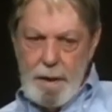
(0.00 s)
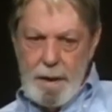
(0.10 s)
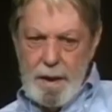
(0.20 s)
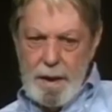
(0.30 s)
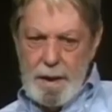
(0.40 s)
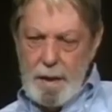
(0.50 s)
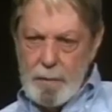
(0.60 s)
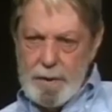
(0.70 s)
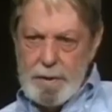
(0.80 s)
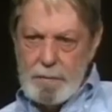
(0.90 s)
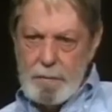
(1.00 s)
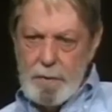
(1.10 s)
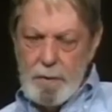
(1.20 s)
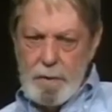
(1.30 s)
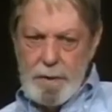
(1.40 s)
And I wish there were
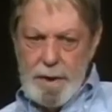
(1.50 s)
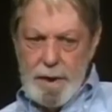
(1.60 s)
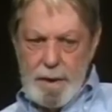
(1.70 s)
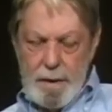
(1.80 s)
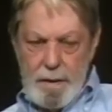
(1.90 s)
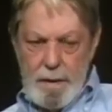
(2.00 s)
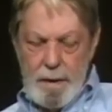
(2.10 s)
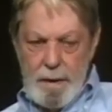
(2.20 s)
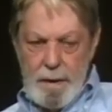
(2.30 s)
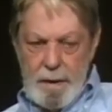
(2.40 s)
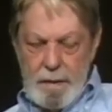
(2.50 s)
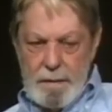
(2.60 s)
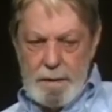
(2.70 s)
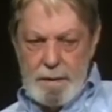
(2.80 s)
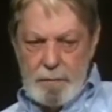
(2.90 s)
more of that.
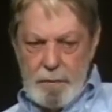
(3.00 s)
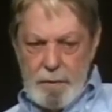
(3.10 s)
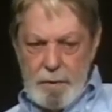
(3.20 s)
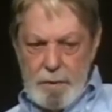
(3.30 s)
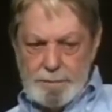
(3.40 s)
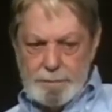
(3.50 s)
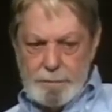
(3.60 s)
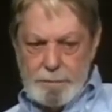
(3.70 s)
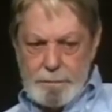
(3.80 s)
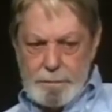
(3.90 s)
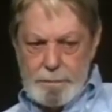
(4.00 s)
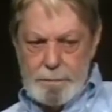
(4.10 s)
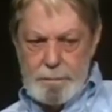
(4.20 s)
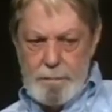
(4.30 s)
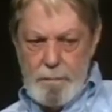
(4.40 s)
The Civil War,
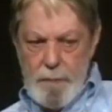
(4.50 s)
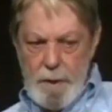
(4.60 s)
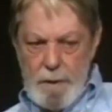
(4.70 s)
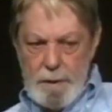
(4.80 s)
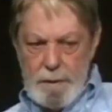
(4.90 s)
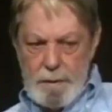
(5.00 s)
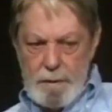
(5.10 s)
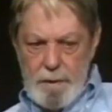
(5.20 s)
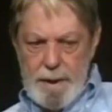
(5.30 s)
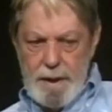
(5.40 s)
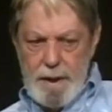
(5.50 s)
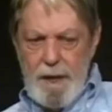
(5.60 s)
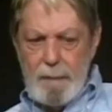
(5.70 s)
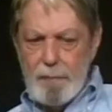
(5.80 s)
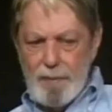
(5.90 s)
there's a great
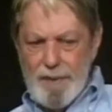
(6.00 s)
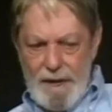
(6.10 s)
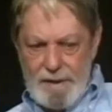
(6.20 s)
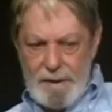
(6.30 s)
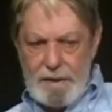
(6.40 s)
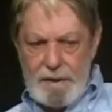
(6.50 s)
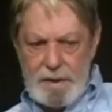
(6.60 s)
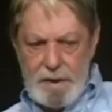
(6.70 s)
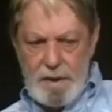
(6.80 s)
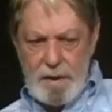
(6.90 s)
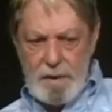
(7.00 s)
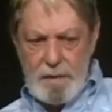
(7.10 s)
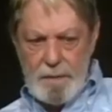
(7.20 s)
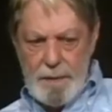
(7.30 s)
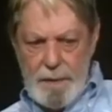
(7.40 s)
compromise, as it's
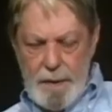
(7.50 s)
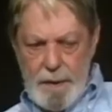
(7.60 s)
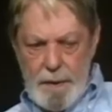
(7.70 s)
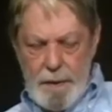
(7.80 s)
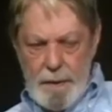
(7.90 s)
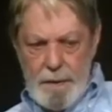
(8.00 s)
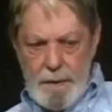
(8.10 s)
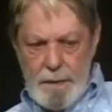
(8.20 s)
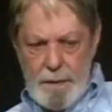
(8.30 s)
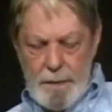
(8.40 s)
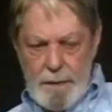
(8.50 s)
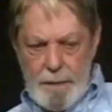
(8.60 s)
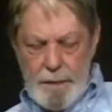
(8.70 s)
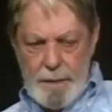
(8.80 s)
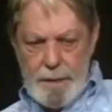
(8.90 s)
called.
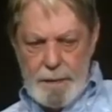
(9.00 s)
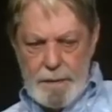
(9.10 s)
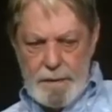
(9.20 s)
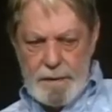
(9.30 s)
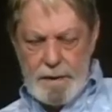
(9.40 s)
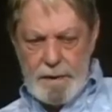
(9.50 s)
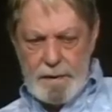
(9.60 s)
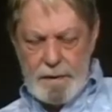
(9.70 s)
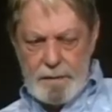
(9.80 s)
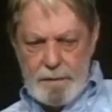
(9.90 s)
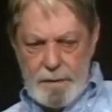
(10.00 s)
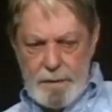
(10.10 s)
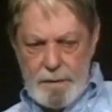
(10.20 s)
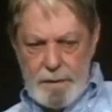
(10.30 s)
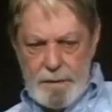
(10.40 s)
It consists of
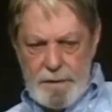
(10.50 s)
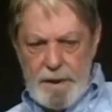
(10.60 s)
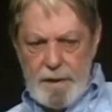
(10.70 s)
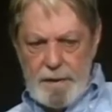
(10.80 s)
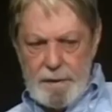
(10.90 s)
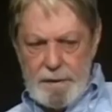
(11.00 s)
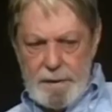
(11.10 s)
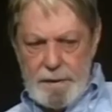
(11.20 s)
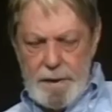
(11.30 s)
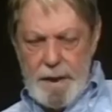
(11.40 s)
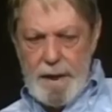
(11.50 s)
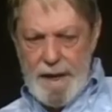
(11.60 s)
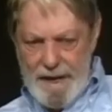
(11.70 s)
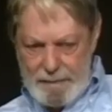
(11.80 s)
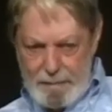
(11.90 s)
Southerners
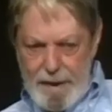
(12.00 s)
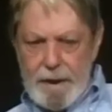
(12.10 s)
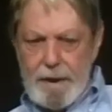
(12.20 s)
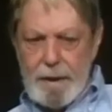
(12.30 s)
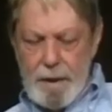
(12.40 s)
admitting